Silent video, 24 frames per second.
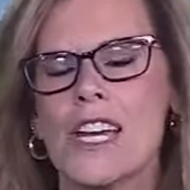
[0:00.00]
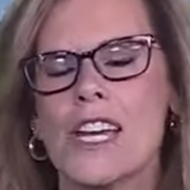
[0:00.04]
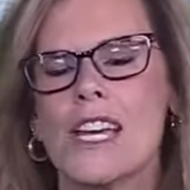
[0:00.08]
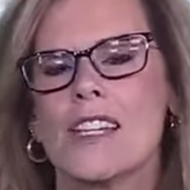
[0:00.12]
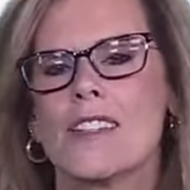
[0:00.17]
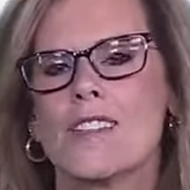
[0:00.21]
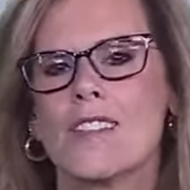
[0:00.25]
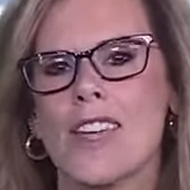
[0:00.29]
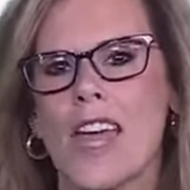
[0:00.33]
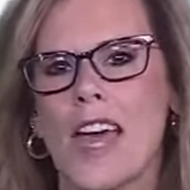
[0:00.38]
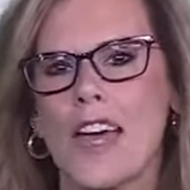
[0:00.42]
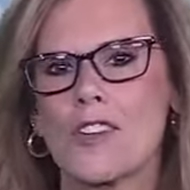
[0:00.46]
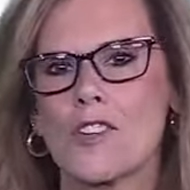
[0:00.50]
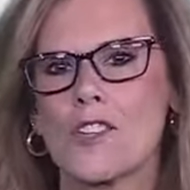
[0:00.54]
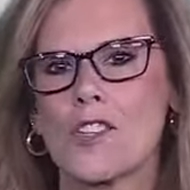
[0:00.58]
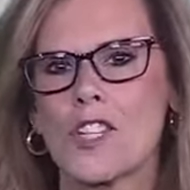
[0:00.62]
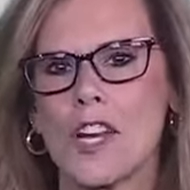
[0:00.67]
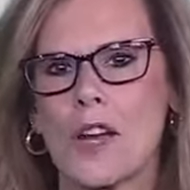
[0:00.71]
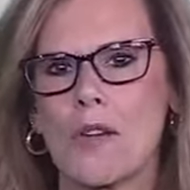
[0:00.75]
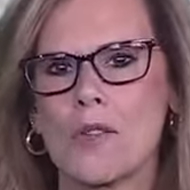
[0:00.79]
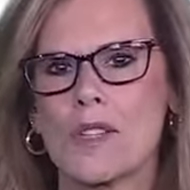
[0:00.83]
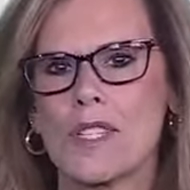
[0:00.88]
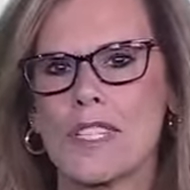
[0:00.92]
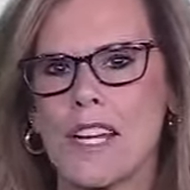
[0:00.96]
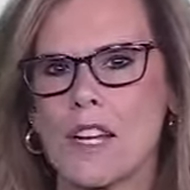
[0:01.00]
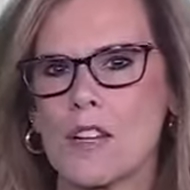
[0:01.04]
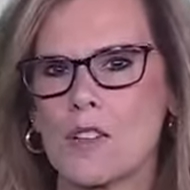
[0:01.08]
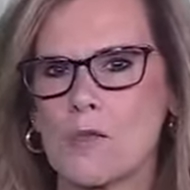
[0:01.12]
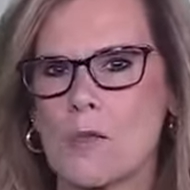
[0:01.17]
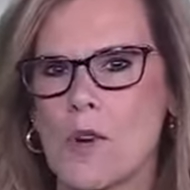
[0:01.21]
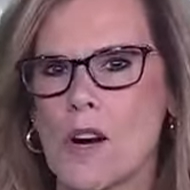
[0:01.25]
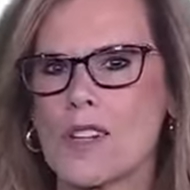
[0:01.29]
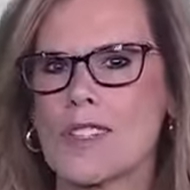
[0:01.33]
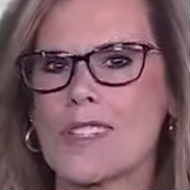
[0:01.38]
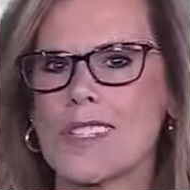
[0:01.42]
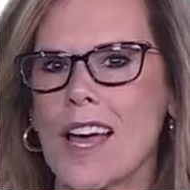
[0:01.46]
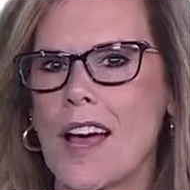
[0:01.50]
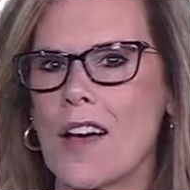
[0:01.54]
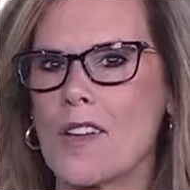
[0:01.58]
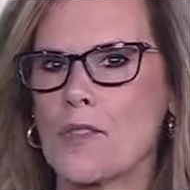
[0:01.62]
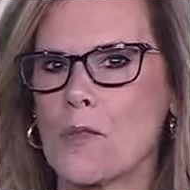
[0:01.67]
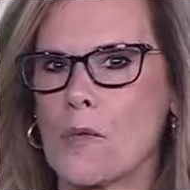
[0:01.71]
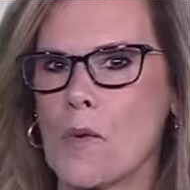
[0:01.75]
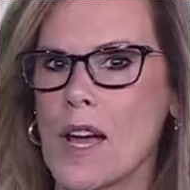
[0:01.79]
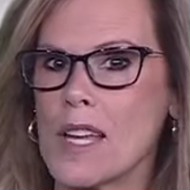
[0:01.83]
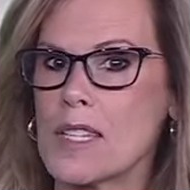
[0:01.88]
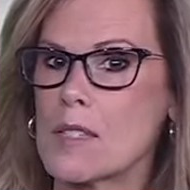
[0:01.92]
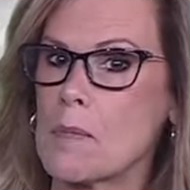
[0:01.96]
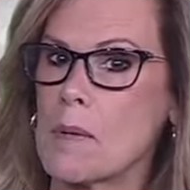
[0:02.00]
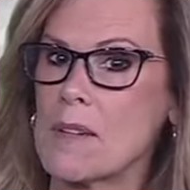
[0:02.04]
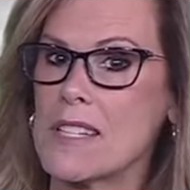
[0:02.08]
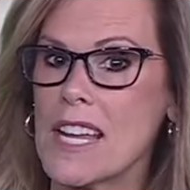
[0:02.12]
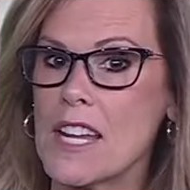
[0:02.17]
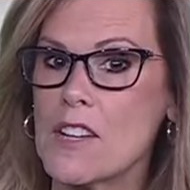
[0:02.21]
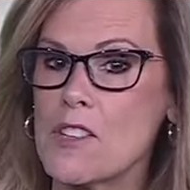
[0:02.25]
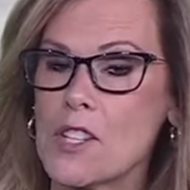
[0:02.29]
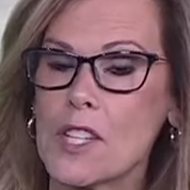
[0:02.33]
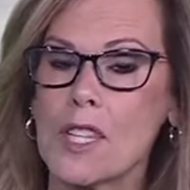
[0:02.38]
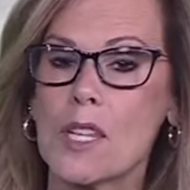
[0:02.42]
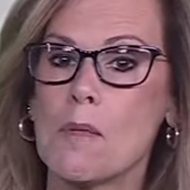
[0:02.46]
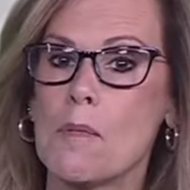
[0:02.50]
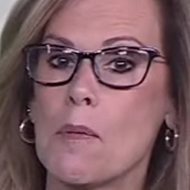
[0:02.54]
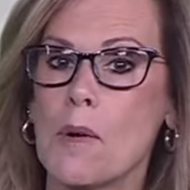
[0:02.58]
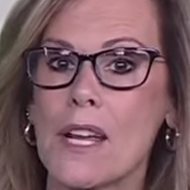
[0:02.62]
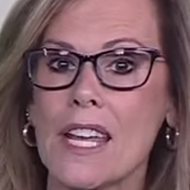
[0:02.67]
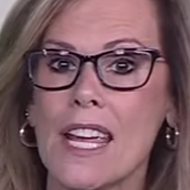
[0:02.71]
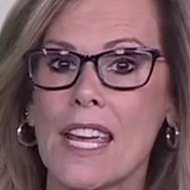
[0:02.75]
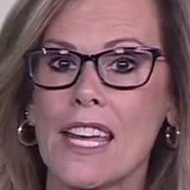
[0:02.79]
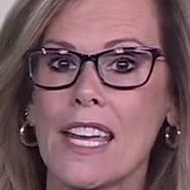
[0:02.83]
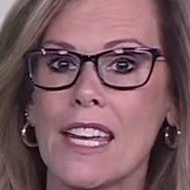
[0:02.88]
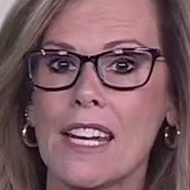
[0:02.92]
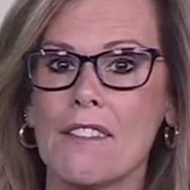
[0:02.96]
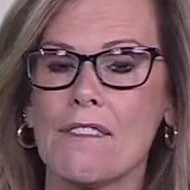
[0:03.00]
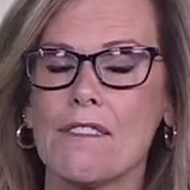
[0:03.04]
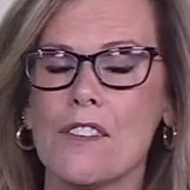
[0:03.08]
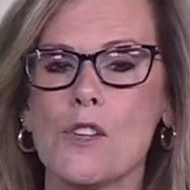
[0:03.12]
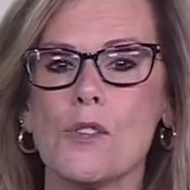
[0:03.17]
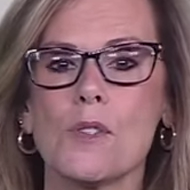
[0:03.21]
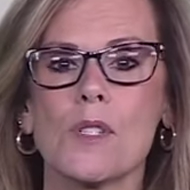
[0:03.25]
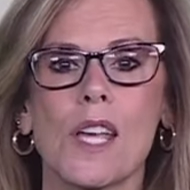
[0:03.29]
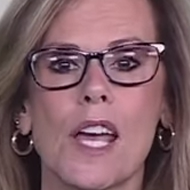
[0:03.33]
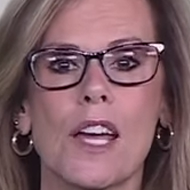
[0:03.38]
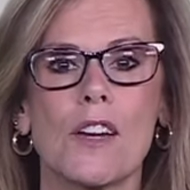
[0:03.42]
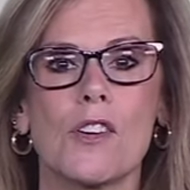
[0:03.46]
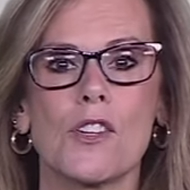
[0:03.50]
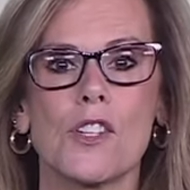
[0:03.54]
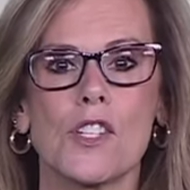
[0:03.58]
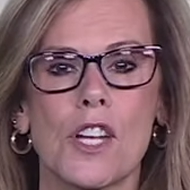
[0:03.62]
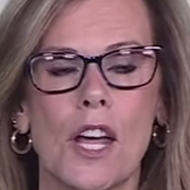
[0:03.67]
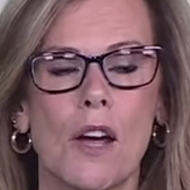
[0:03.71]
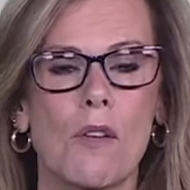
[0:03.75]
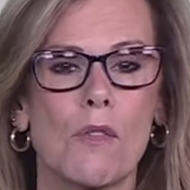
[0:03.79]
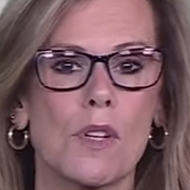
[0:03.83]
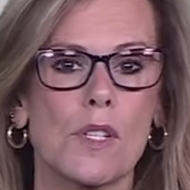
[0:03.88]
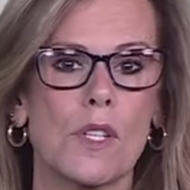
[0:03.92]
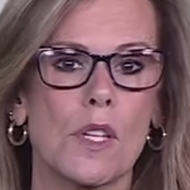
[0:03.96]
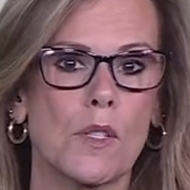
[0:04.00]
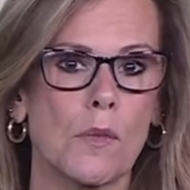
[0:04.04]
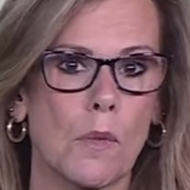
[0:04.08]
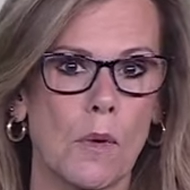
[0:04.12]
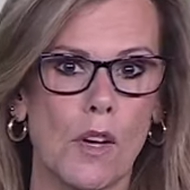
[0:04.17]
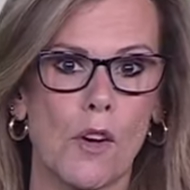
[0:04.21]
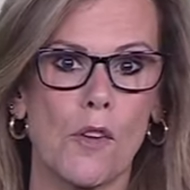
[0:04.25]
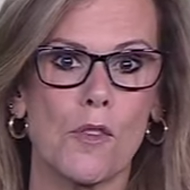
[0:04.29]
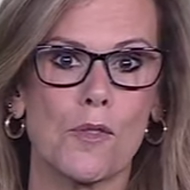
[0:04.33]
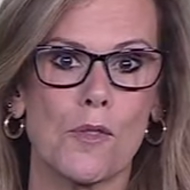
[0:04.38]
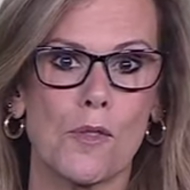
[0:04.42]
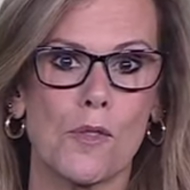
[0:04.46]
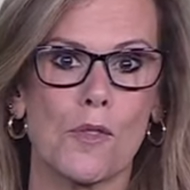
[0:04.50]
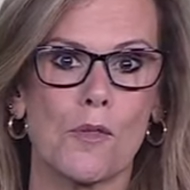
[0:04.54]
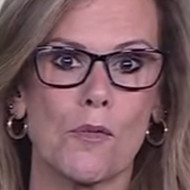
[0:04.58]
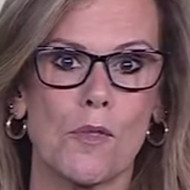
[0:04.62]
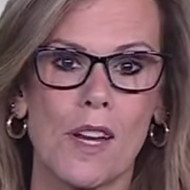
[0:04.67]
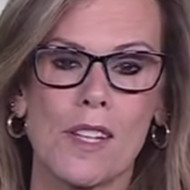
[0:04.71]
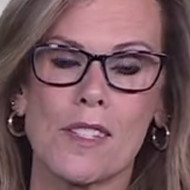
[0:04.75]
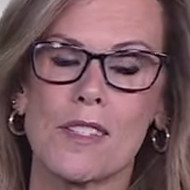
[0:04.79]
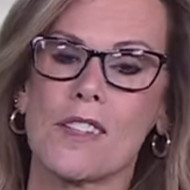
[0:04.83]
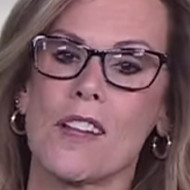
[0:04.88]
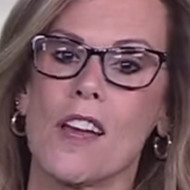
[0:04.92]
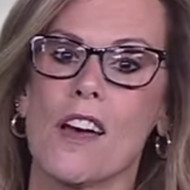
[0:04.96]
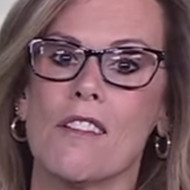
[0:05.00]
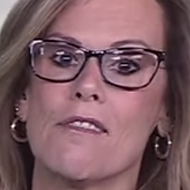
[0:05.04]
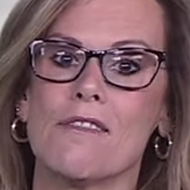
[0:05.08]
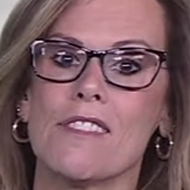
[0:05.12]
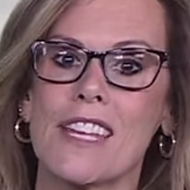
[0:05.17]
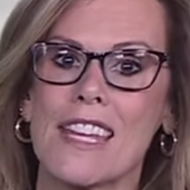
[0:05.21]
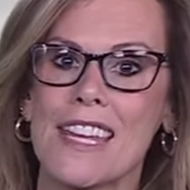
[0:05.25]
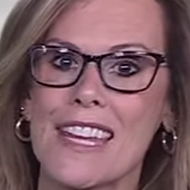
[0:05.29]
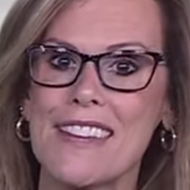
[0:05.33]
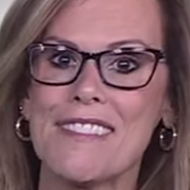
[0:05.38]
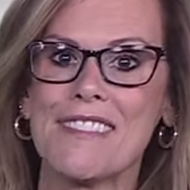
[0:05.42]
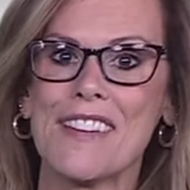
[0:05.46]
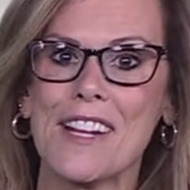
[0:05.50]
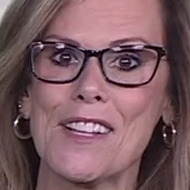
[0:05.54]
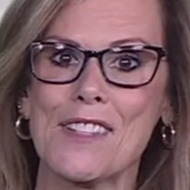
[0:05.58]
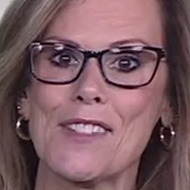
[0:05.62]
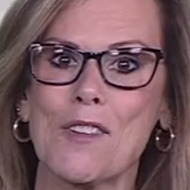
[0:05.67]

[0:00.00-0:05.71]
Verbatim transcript: scattered showers down to our southwest, potentially bringing in a few scattered showers as we go through the rest of the evening.